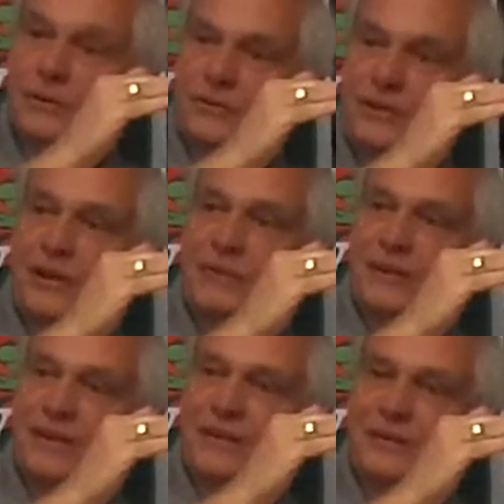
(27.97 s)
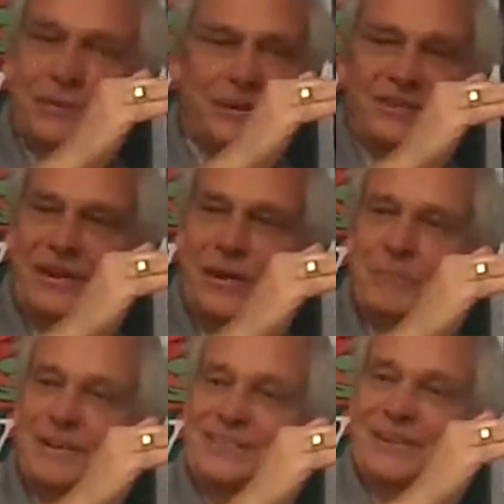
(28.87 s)
So now what are you going to do? I'm going to tire
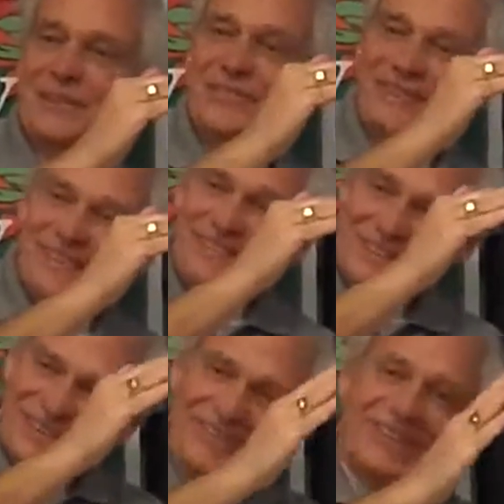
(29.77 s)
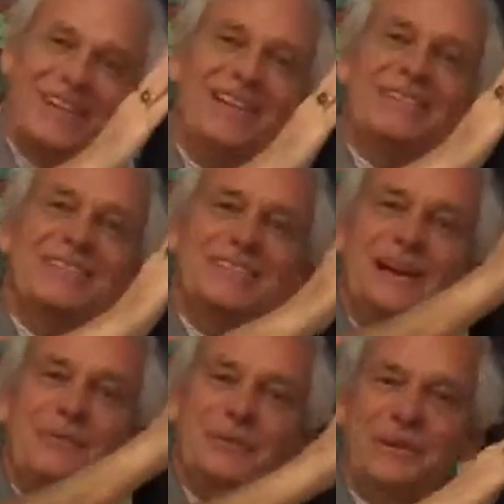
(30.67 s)
myself out. I'm going to go to 2
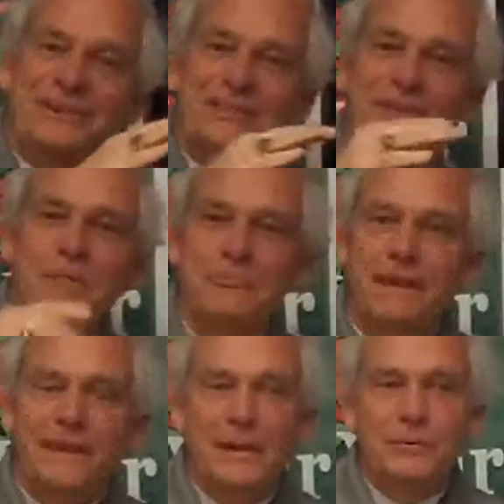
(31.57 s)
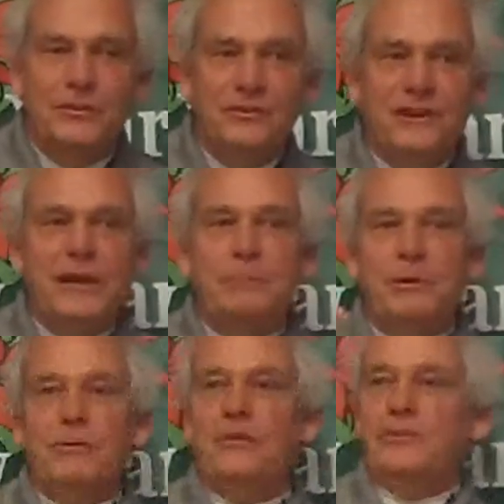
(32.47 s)
times a week. So, you know, it's a steady
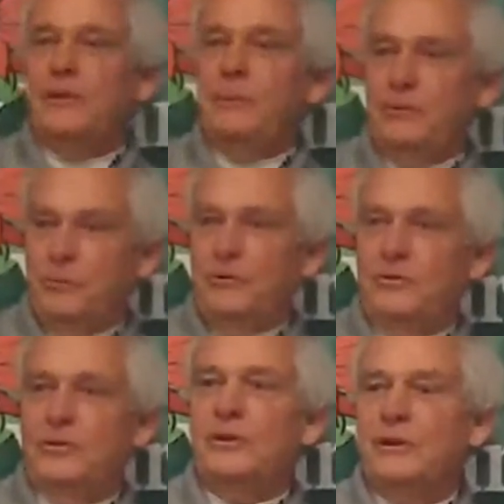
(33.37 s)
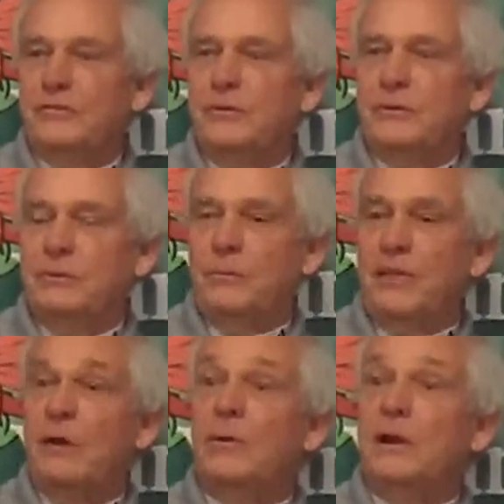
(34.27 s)
progression up is what you're looking for
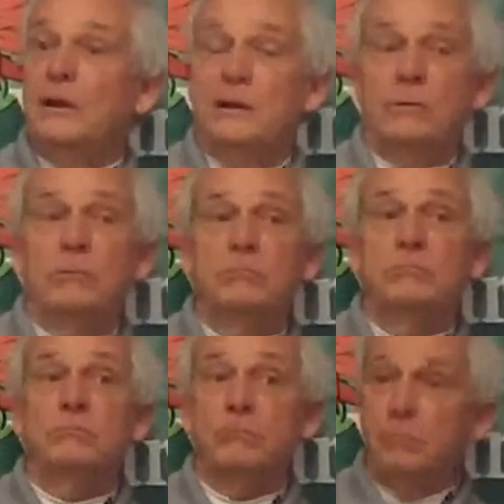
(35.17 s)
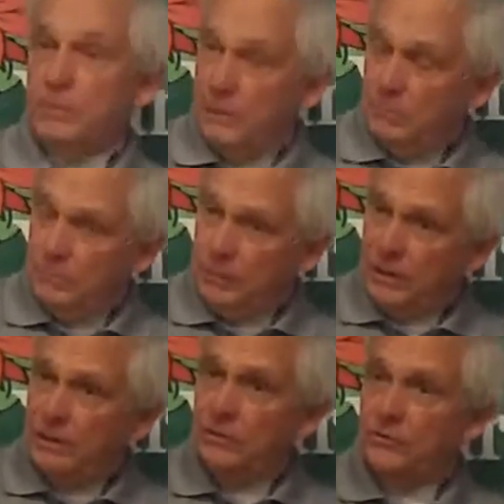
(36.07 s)
without, you know,
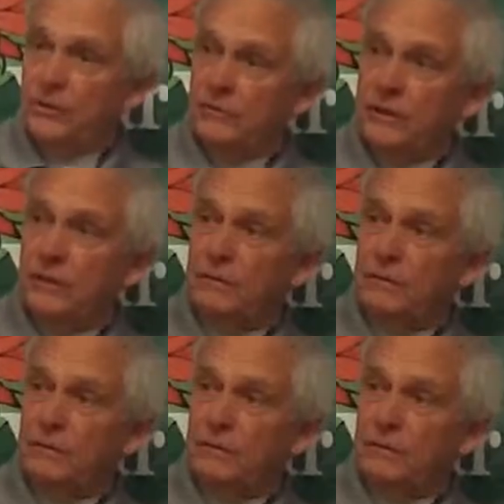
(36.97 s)
breaking yourself down.